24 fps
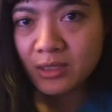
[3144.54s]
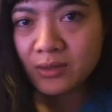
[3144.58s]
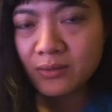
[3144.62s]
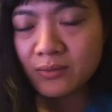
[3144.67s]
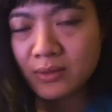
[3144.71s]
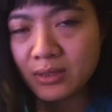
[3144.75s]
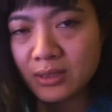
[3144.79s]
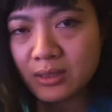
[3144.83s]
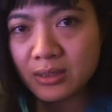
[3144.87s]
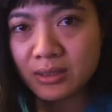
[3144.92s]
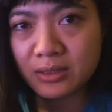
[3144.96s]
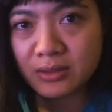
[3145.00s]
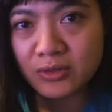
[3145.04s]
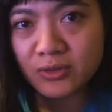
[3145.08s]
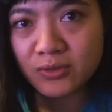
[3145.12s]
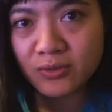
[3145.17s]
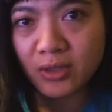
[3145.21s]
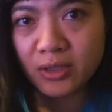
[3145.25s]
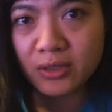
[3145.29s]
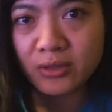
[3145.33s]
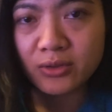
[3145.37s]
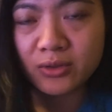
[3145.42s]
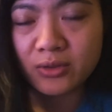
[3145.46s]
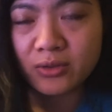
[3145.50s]
with an
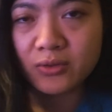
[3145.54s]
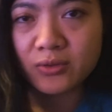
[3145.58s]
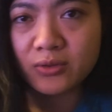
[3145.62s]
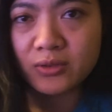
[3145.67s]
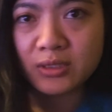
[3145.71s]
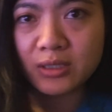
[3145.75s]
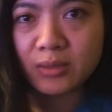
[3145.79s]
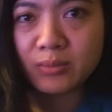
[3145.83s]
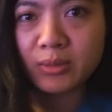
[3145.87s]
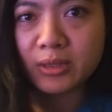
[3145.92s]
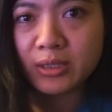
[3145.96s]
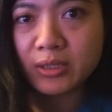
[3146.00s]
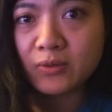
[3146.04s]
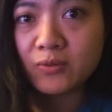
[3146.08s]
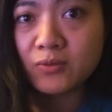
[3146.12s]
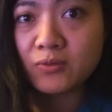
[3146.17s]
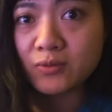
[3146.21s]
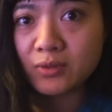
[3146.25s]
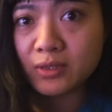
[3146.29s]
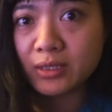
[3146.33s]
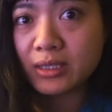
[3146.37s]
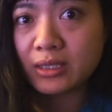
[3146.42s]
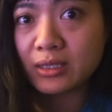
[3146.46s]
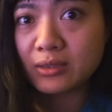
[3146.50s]
instructor or somebody
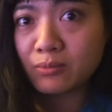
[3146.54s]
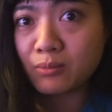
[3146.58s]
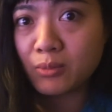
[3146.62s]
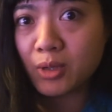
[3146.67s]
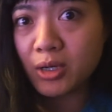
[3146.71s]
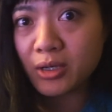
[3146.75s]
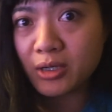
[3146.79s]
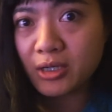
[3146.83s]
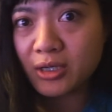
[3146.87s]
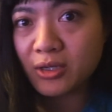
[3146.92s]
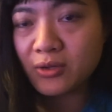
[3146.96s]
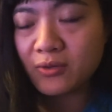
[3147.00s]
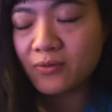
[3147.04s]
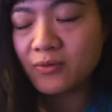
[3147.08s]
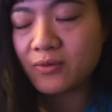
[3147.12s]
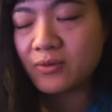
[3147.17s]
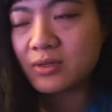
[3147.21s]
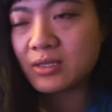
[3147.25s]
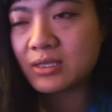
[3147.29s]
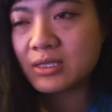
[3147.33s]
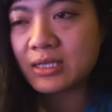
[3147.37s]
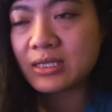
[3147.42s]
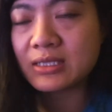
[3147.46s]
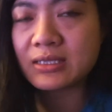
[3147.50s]
who's like marking you for
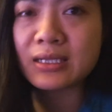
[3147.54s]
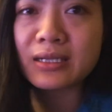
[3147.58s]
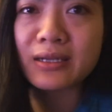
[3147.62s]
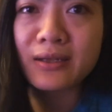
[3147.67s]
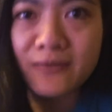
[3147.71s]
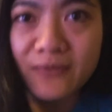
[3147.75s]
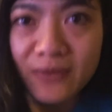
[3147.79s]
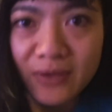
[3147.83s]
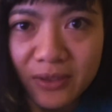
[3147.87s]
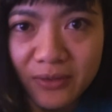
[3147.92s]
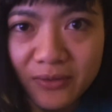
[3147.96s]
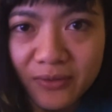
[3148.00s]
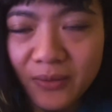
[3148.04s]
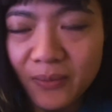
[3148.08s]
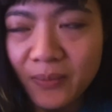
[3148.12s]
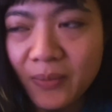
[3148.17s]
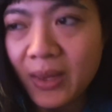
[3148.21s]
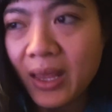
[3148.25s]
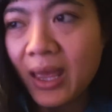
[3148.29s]
the test and I failed.